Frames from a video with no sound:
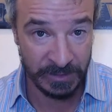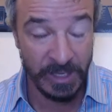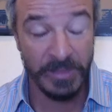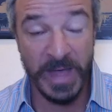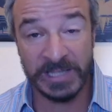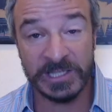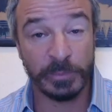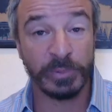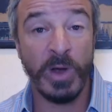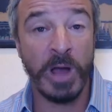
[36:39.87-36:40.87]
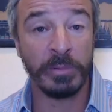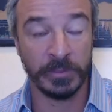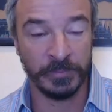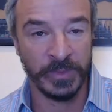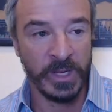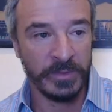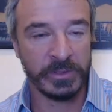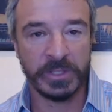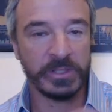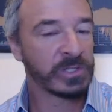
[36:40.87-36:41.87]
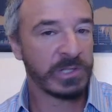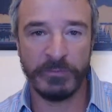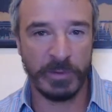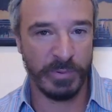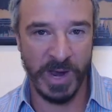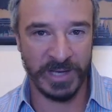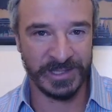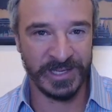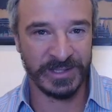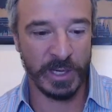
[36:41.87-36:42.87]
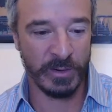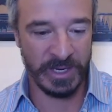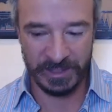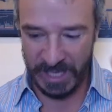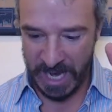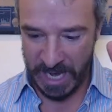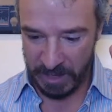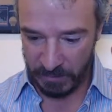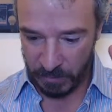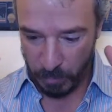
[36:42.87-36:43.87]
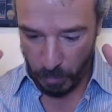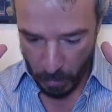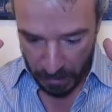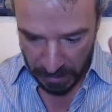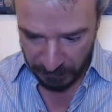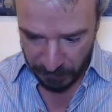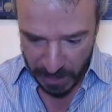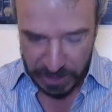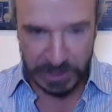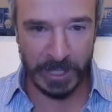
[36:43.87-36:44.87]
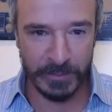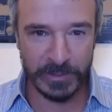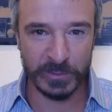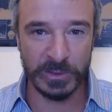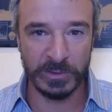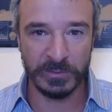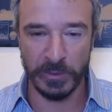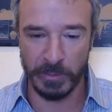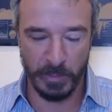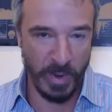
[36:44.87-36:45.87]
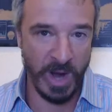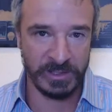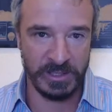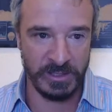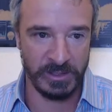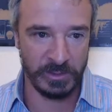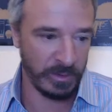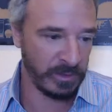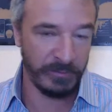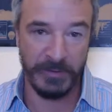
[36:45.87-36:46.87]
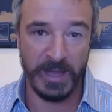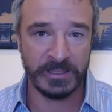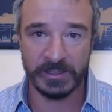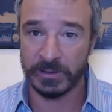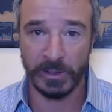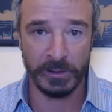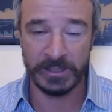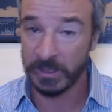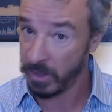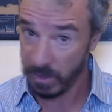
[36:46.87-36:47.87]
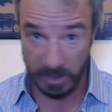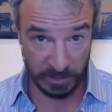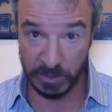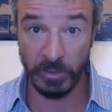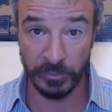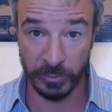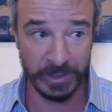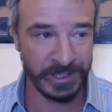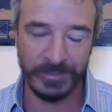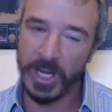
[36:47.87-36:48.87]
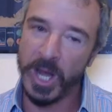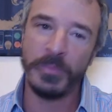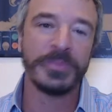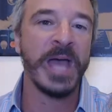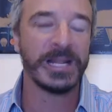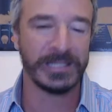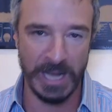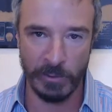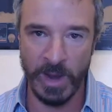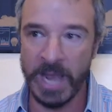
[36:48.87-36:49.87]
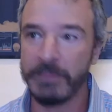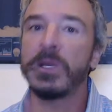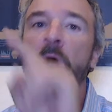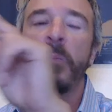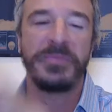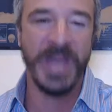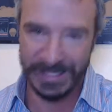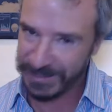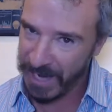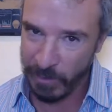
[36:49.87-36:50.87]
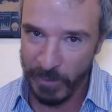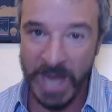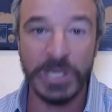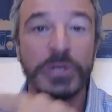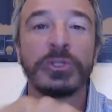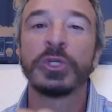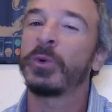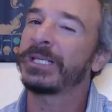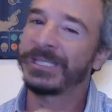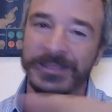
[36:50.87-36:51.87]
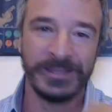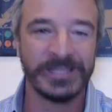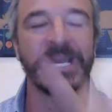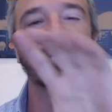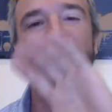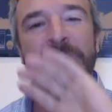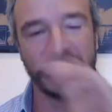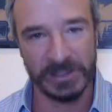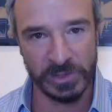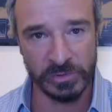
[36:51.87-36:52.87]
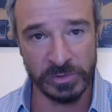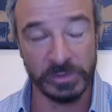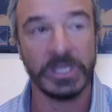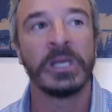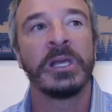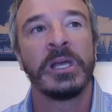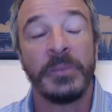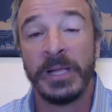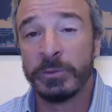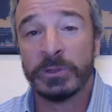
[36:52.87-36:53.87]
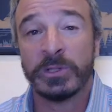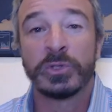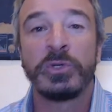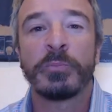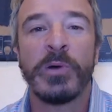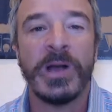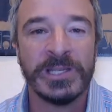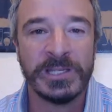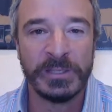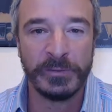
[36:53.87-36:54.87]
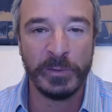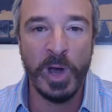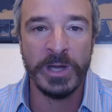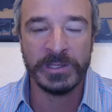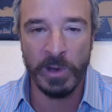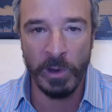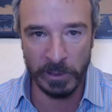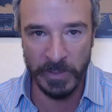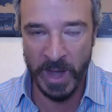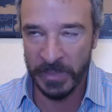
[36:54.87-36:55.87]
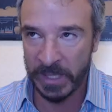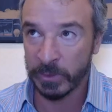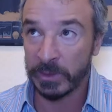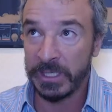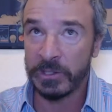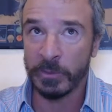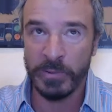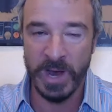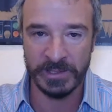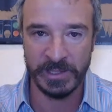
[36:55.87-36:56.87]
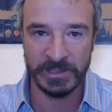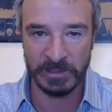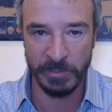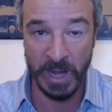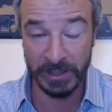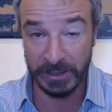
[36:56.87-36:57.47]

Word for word: That's the problem. There's a discovery process. There is a, when information comes through from the prosecutors, well, the defense attorneys get to go through it and say, no, that's not right. Nope, that's not right. You twisted this. That's misconstrued. That's what the due process of law is all about. That's what legal process is about.